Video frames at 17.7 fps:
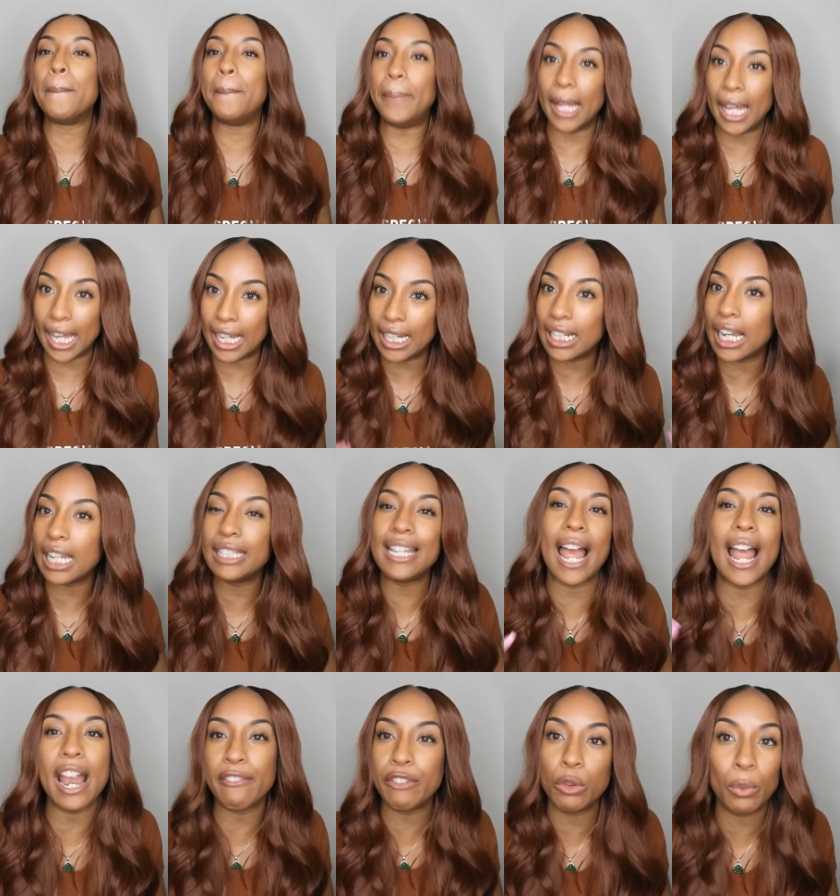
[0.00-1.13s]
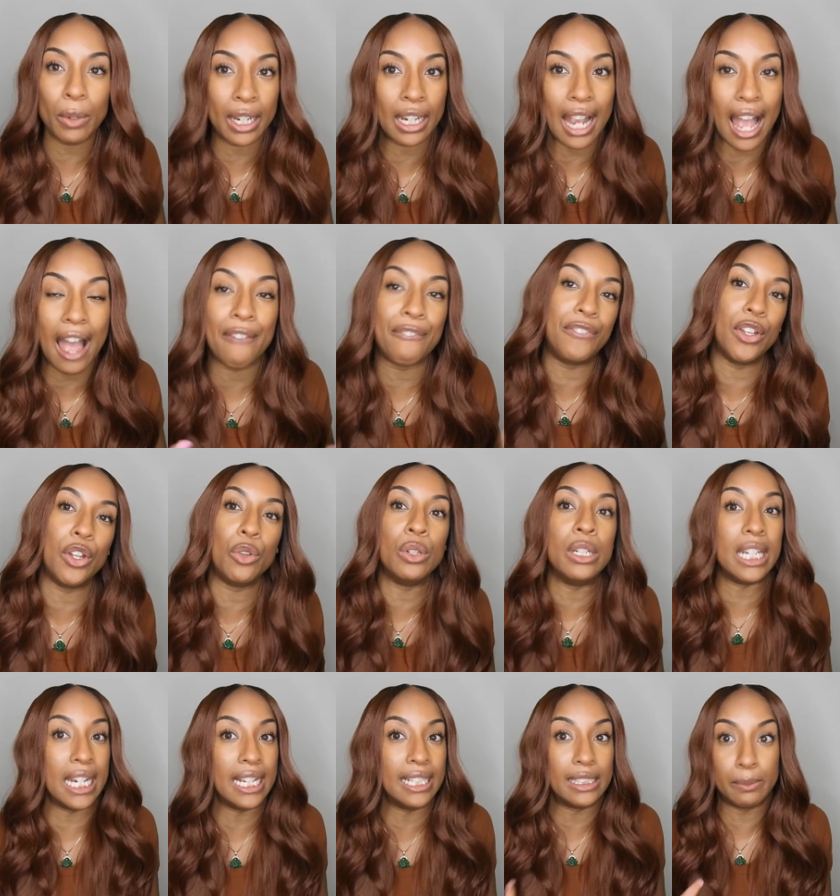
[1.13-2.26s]
But not every wig I feel
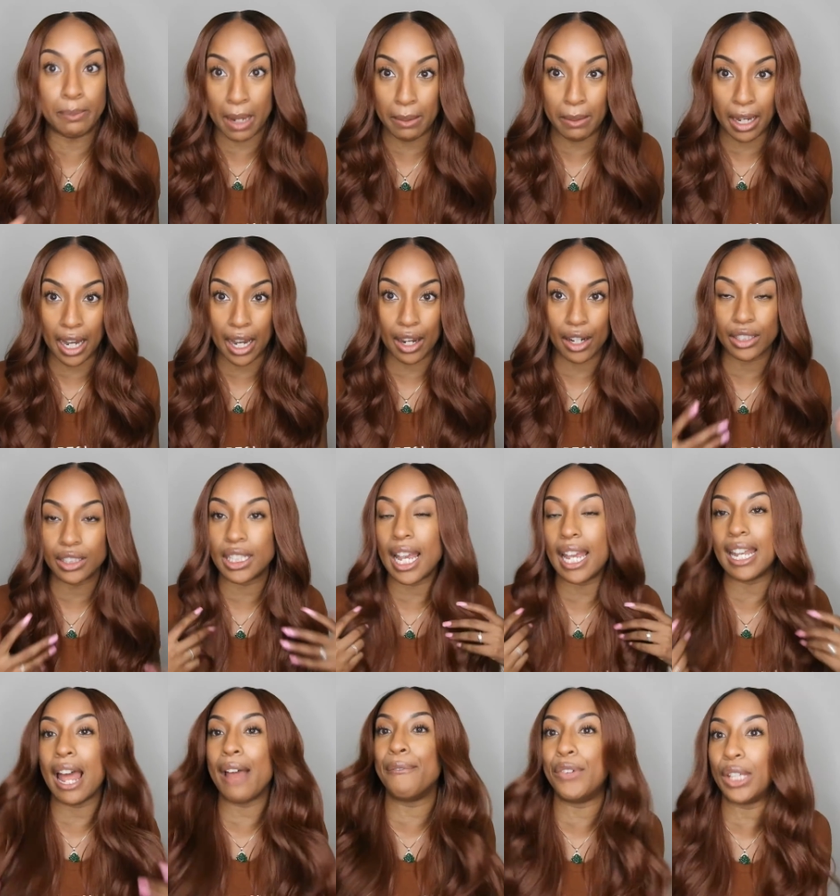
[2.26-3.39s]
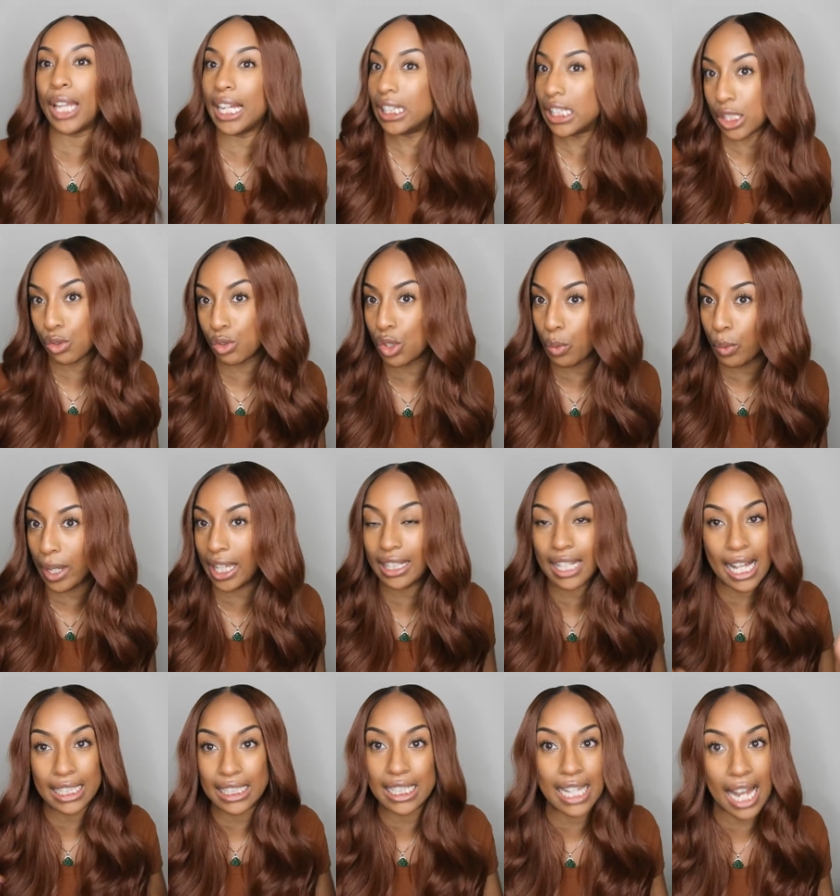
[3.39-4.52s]
needs baby hairs. And I feel like this was a wig
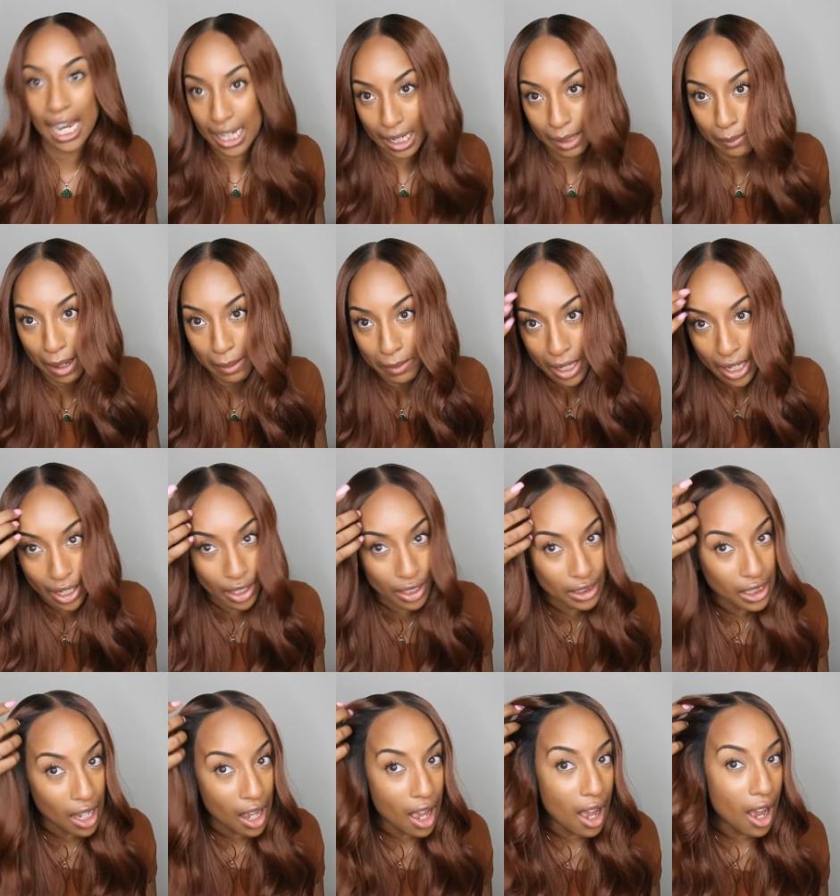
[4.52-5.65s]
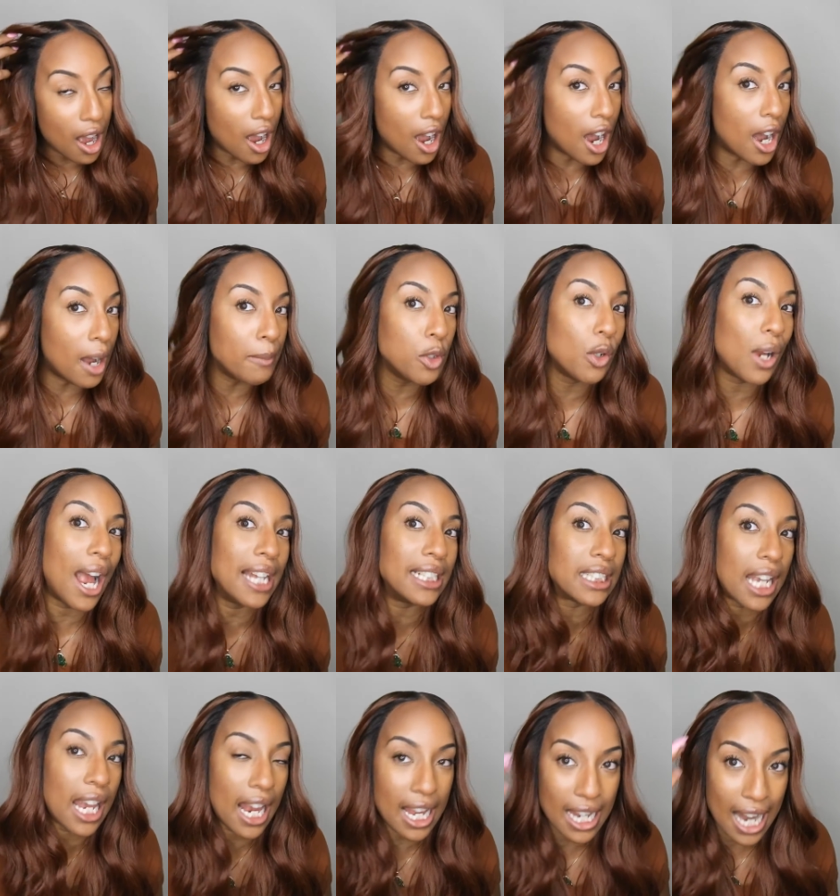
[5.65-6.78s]
that did not need baby hairs. Um, you guys
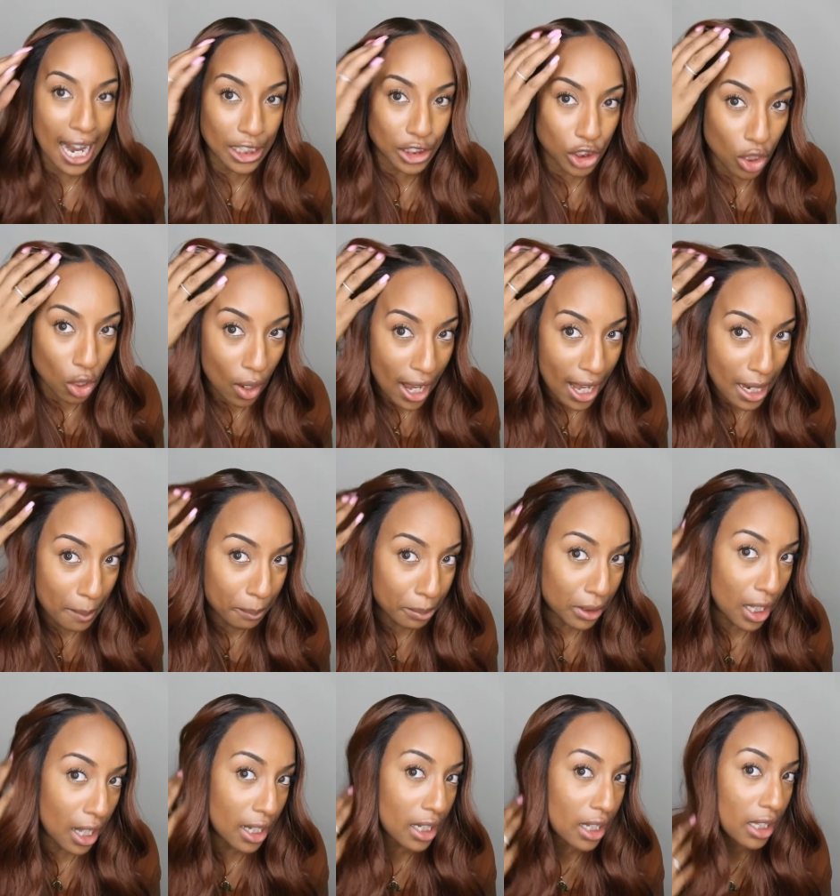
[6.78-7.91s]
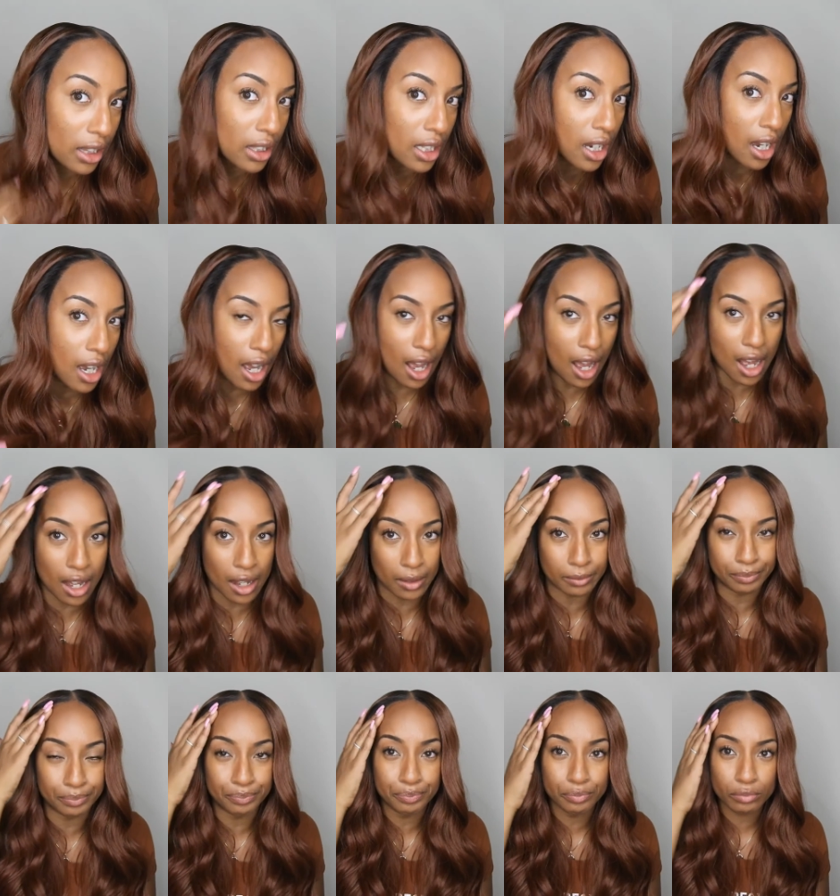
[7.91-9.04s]
can actually go ahead and pluck the
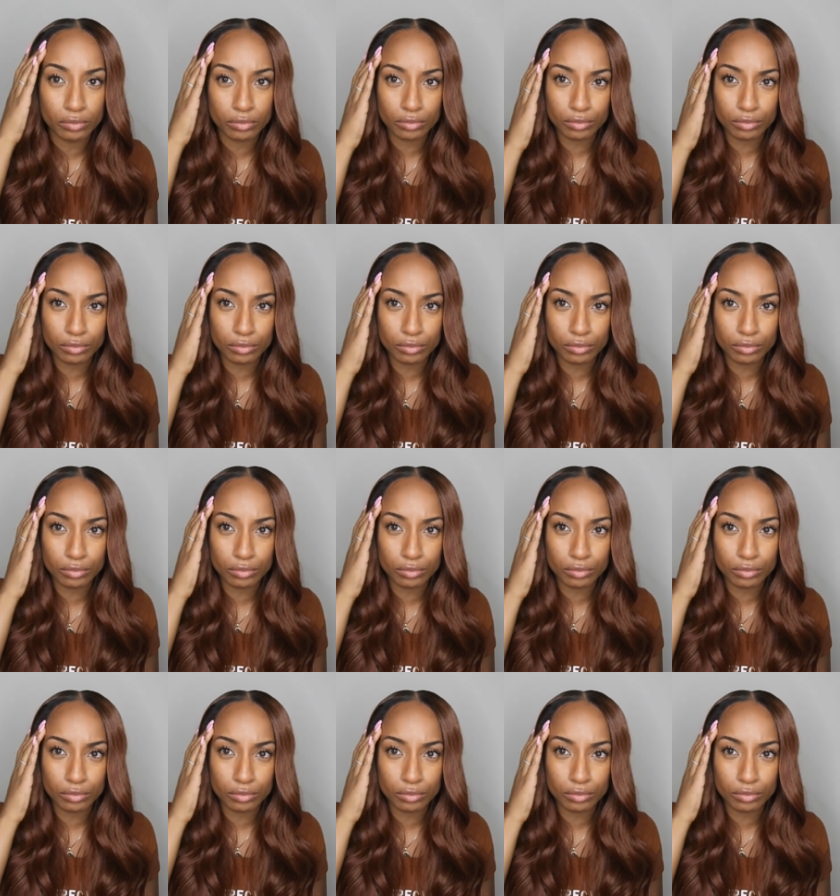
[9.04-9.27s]
um,